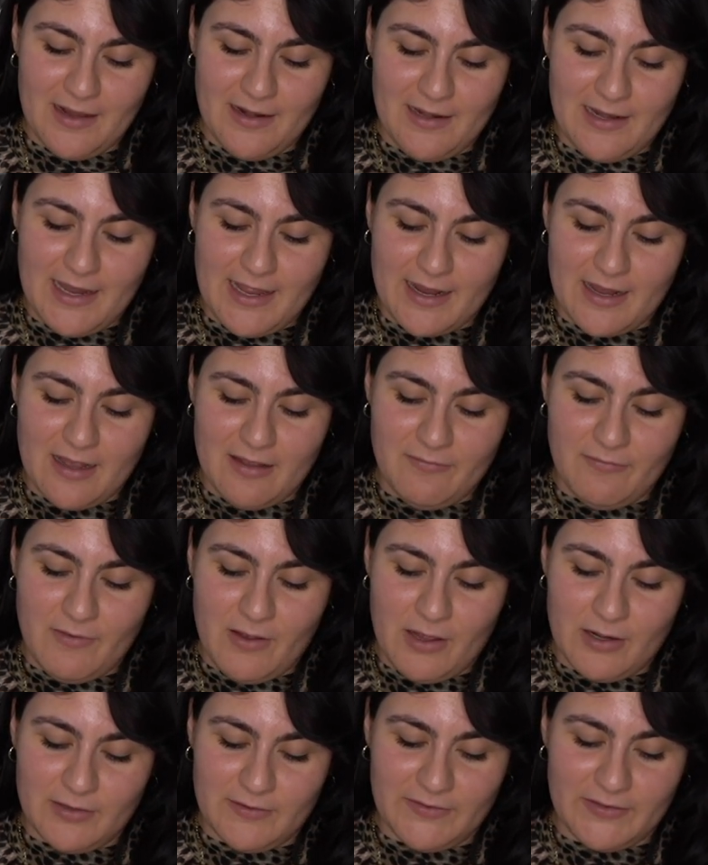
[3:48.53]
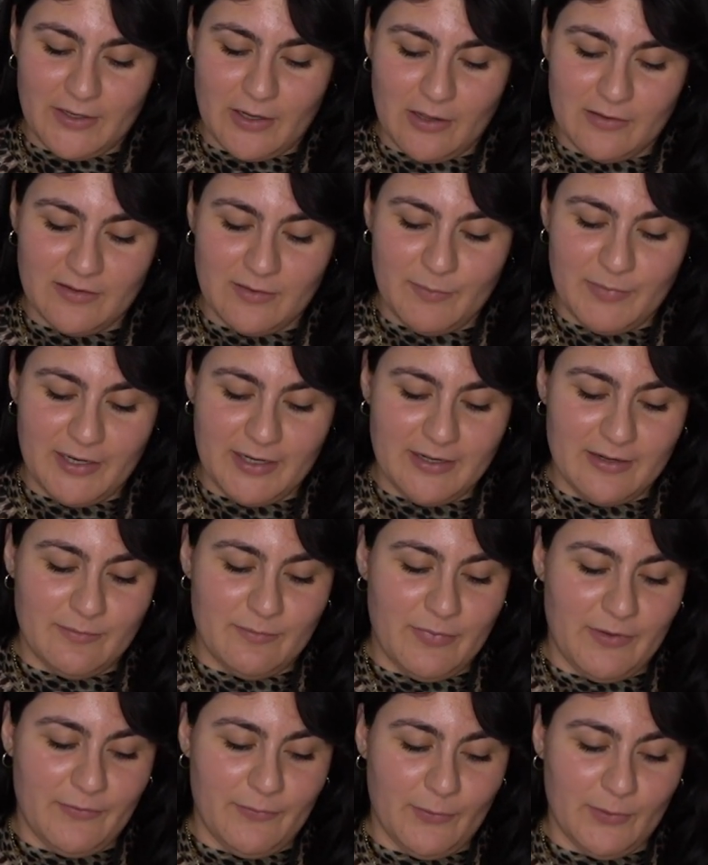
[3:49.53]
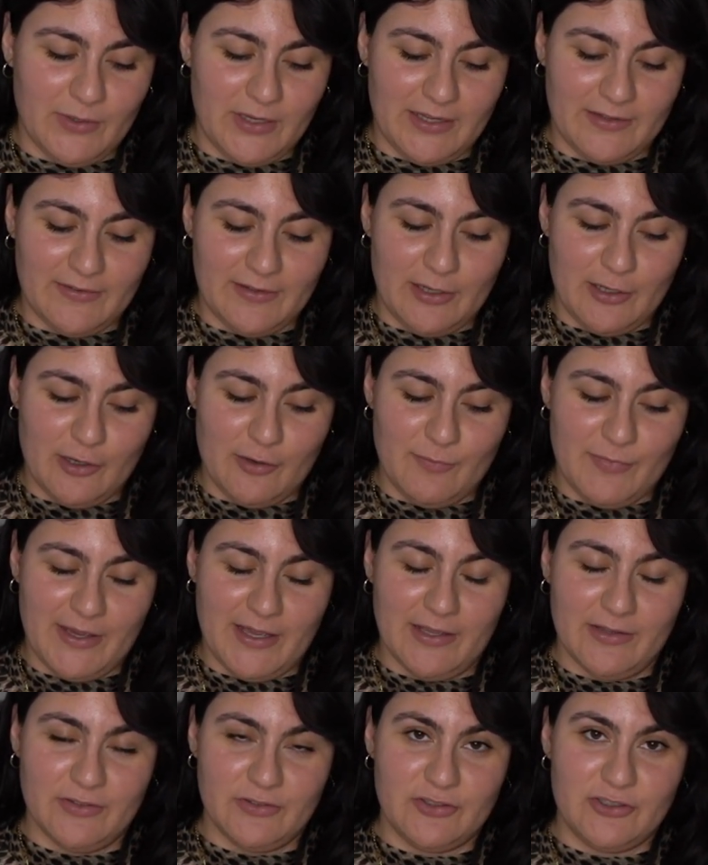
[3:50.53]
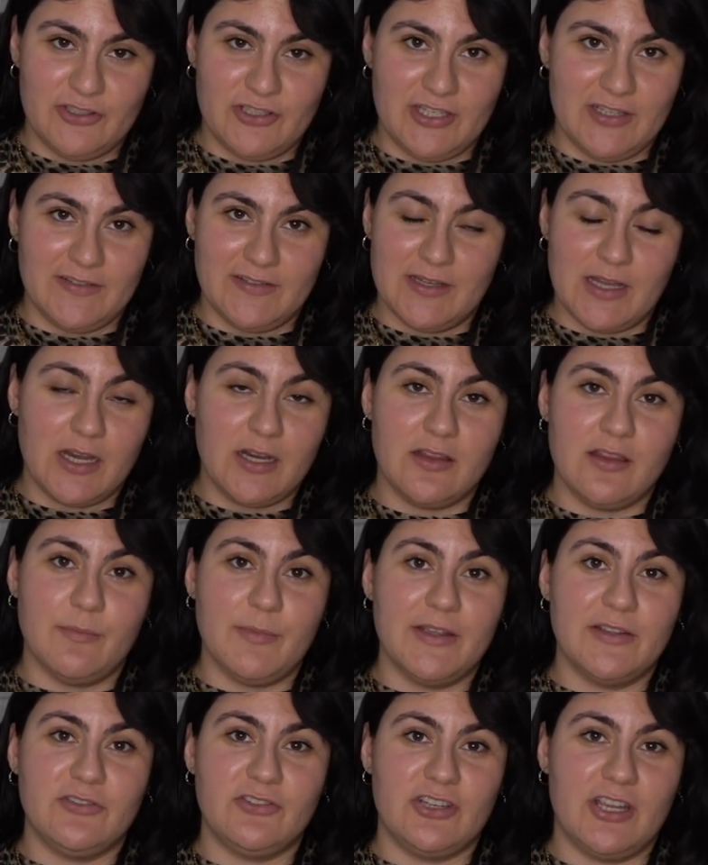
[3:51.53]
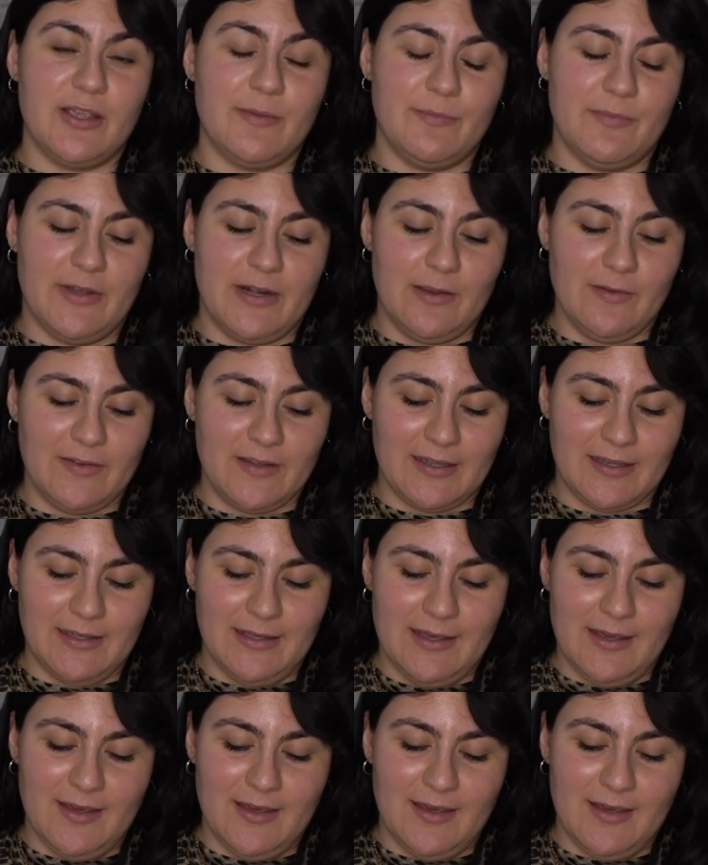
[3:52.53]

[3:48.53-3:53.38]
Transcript: Like I've honestly contemplated before like selling her because she's not in the best shape, but I was like,